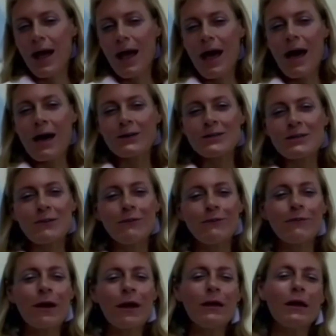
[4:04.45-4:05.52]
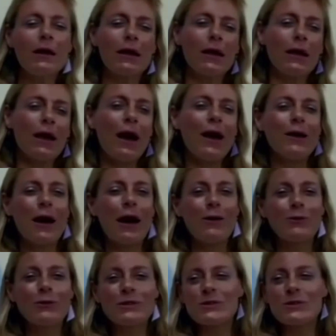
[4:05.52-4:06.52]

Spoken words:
And finally, I was